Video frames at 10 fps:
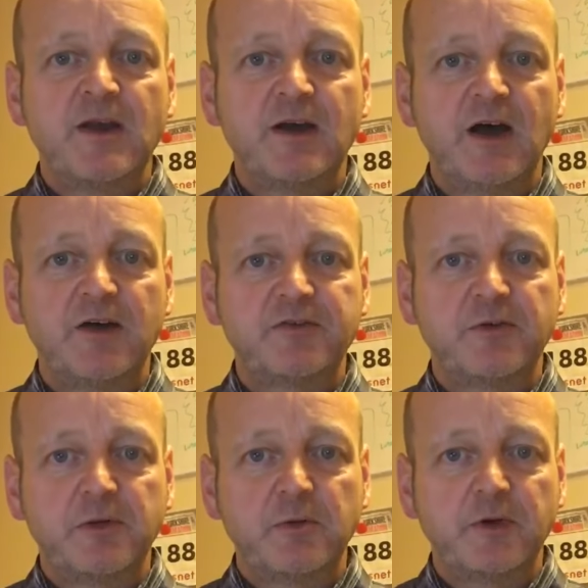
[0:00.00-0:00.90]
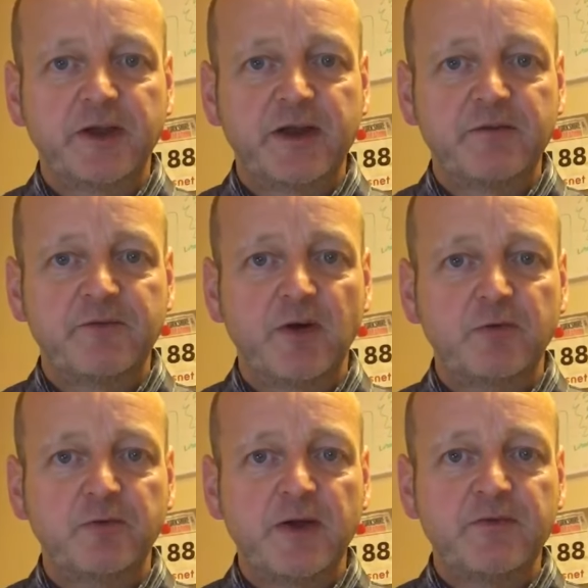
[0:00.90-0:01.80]
uh, something you want to get
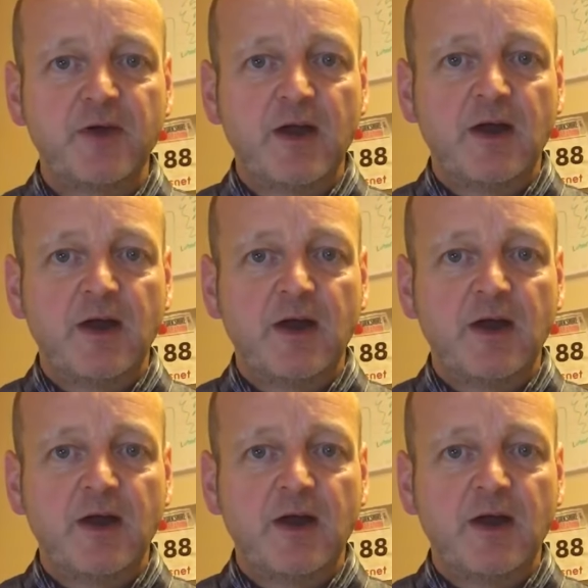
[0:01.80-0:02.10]
involved with.